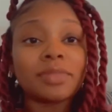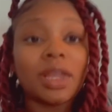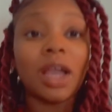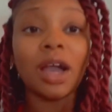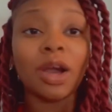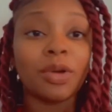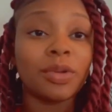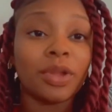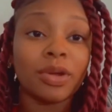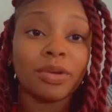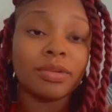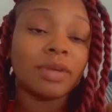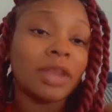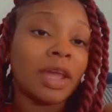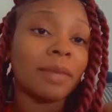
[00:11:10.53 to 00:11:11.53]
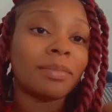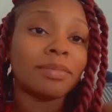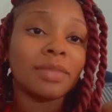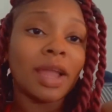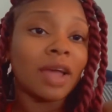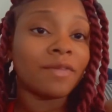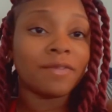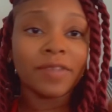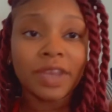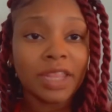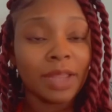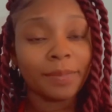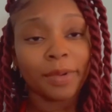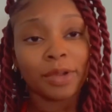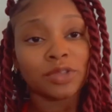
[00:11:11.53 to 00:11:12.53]
I don't know. And I'm not going to
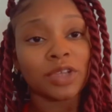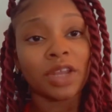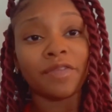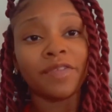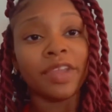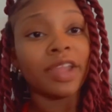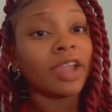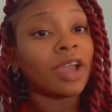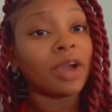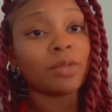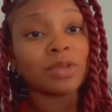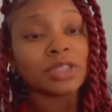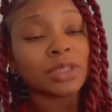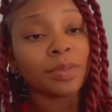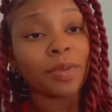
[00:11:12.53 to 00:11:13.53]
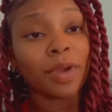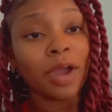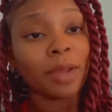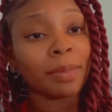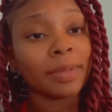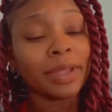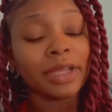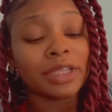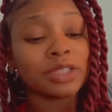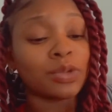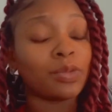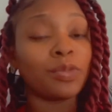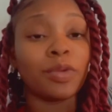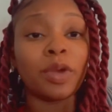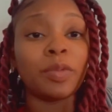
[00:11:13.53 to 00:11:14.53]
keep on trying to figure out what's the problem is or
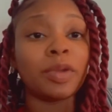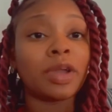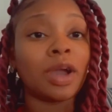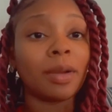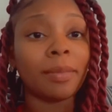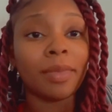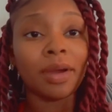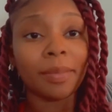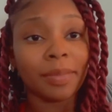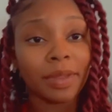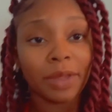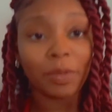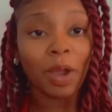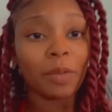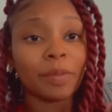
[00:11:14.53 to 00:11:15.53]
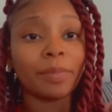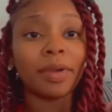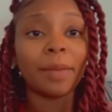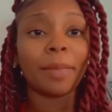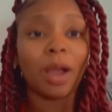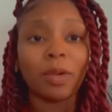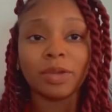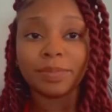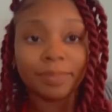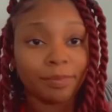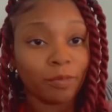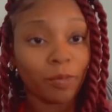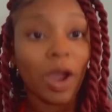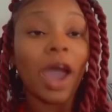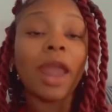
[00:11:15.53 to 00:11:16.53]
where we come up and why we bump our
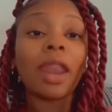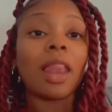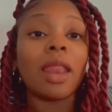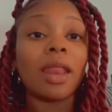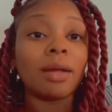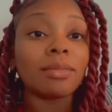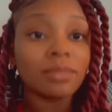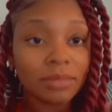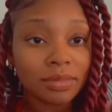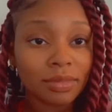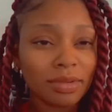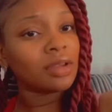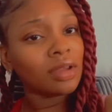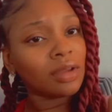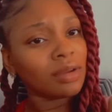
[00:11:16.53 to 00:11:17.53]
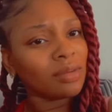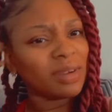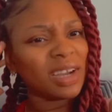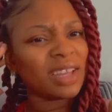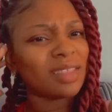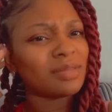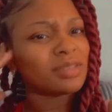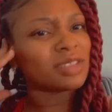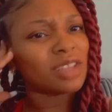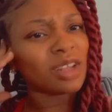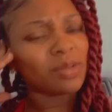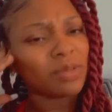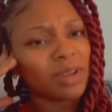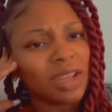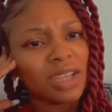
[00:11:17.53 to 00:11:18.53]
waddle up. Why am I
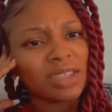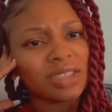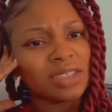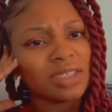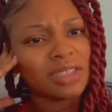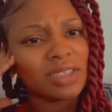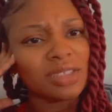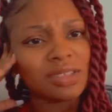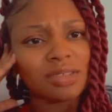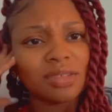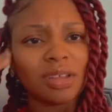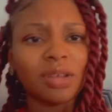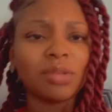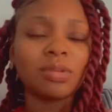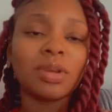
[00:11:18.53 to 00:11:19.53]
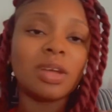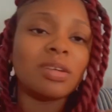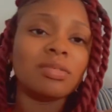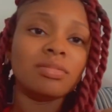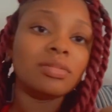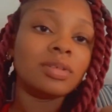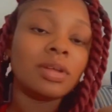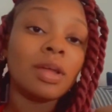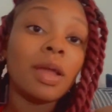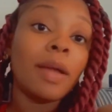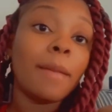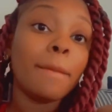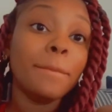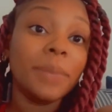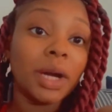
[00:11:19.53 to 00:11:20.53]
stuttering like this? I don't know.
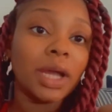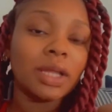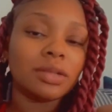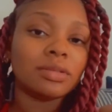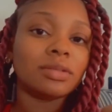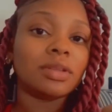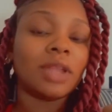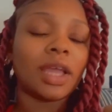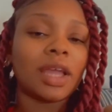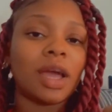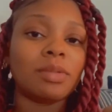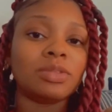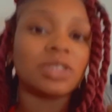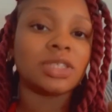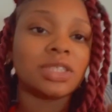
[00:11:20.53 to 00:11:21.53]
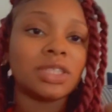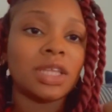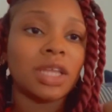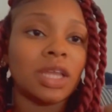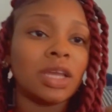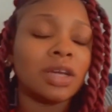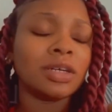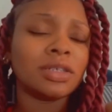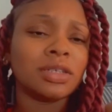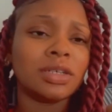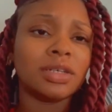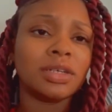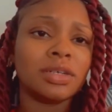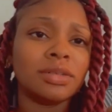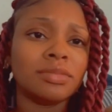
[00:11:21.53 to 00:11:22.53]
But, like I was just saying,
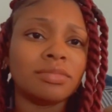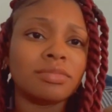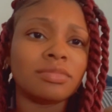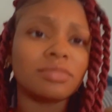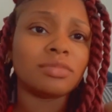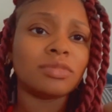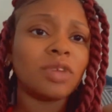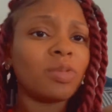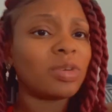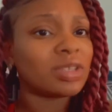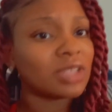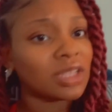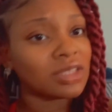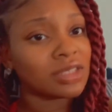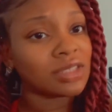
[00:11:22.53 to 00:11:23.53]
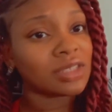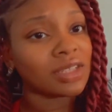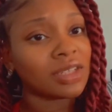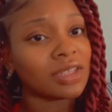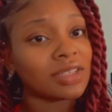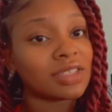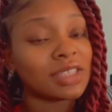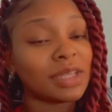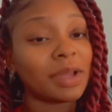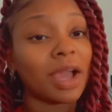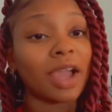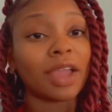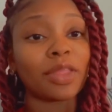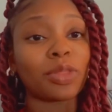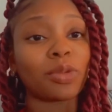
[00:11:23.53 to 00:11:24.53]
um, what was I just saying? See, I
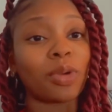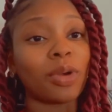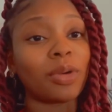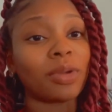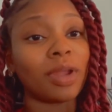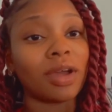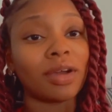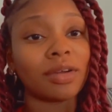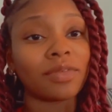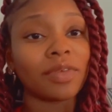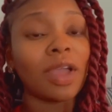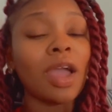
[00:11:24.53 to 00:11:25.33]
get thrown off.